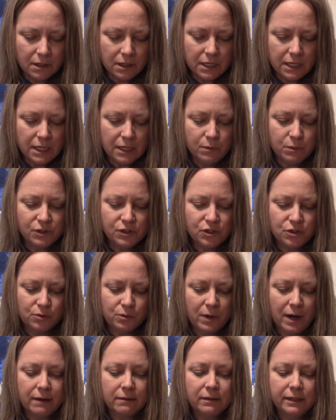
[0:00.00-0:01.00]
He was
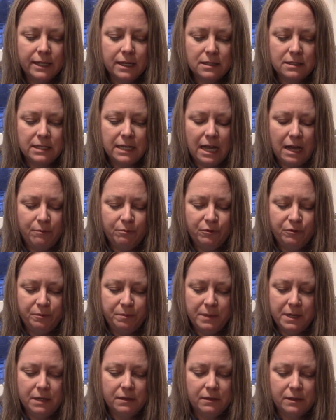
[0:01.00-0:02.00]
directly on top of
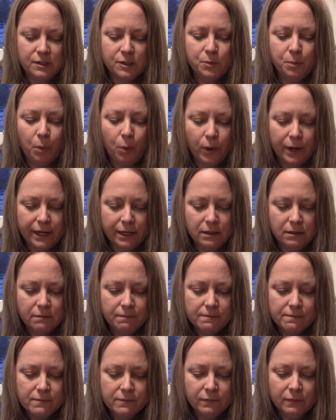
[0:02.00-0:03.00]
me at this point.
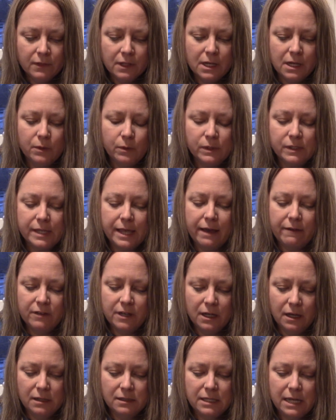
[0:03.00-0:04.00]
He was heavy
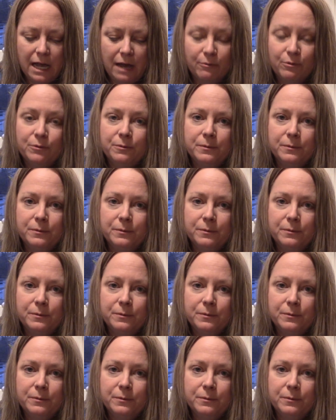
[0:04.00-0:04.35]
on top of